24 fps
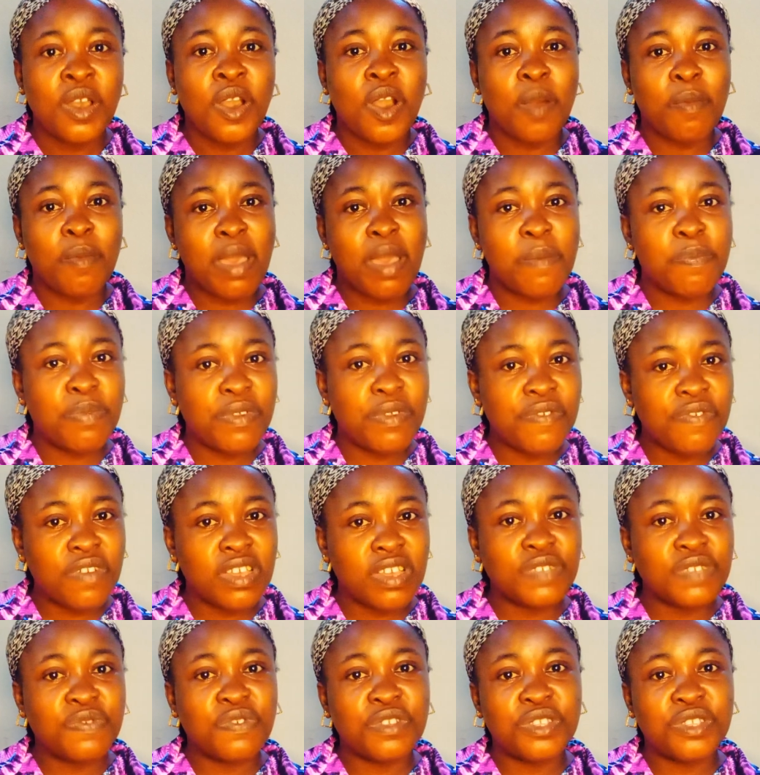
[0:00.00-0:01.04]
On my
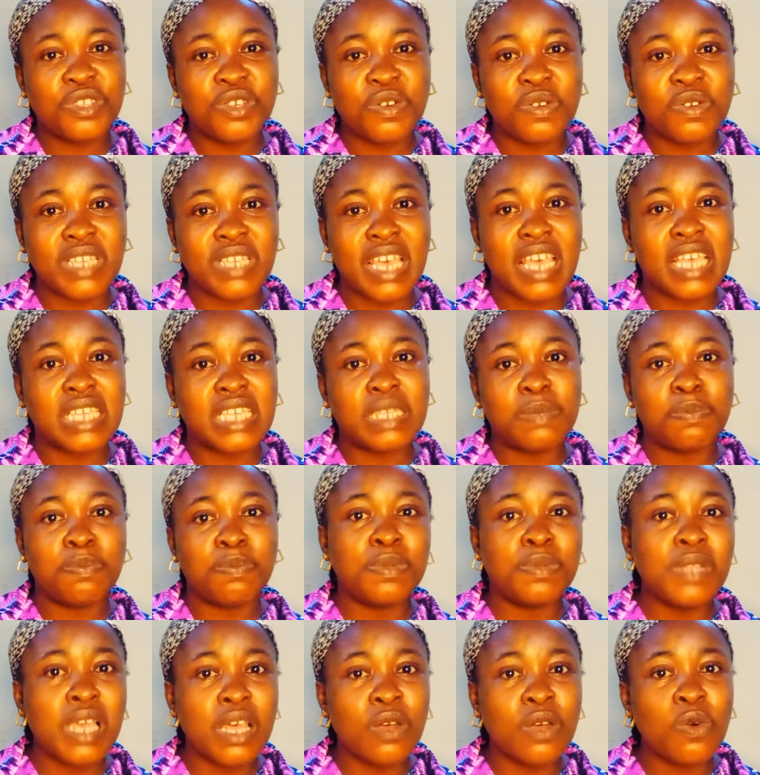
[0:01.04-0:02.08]
previous videos, I
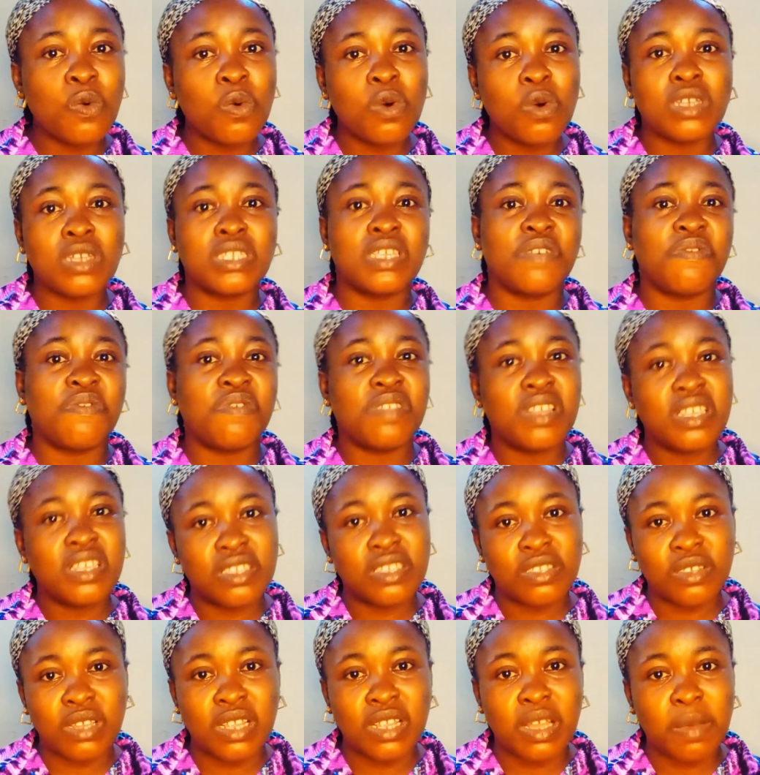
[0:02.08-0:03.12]
explained what
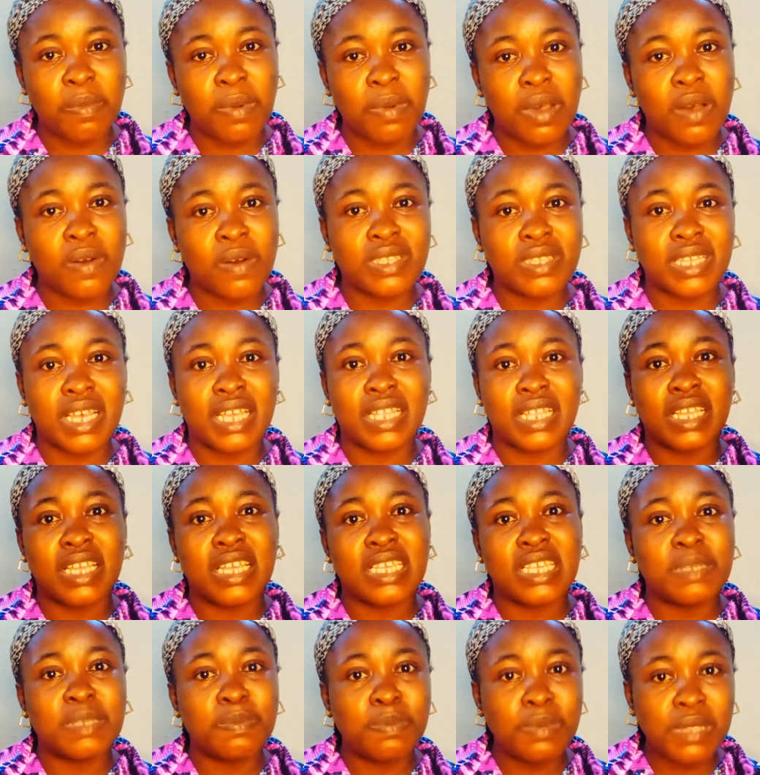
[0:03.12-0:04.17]
syphilis is all about and
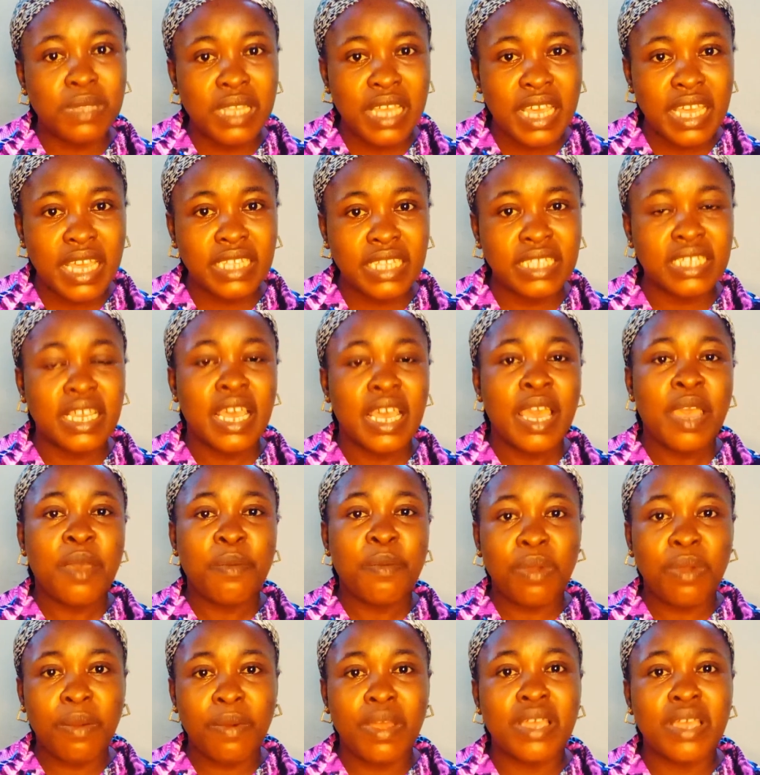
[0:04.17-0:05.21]
I explained
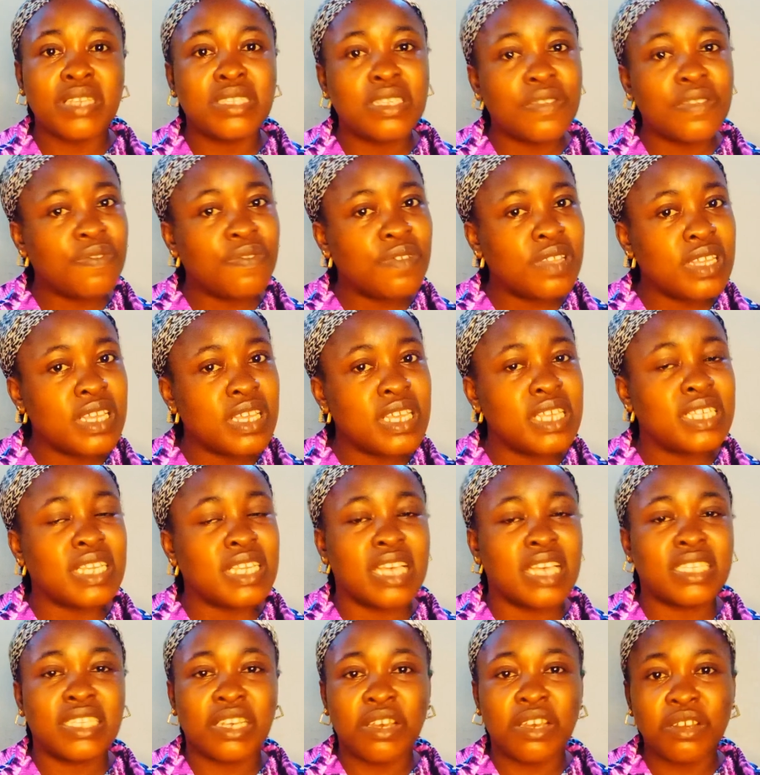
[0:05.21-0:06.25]
primary syphilis
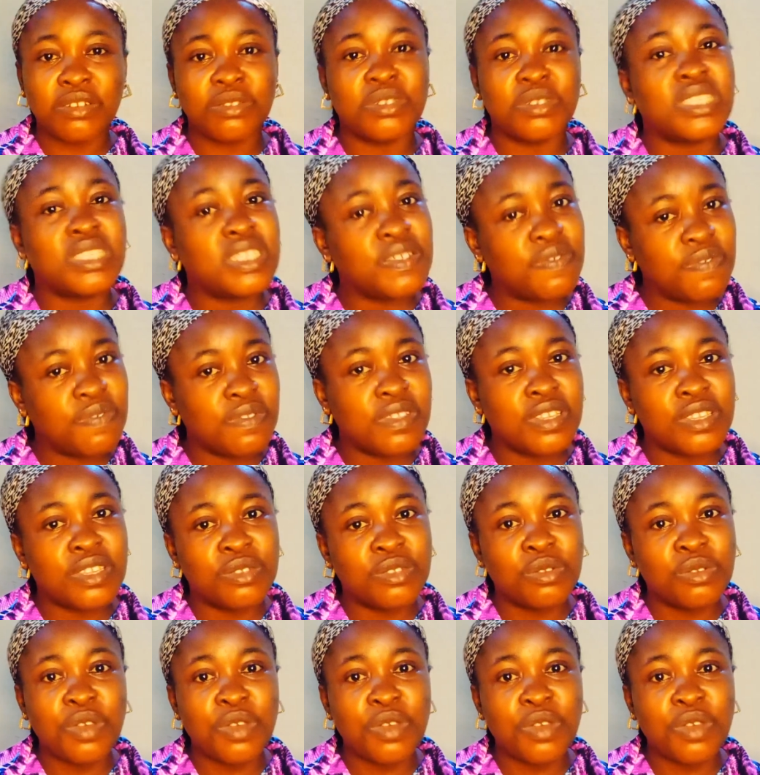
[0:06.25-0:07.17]
and secondary syphilis.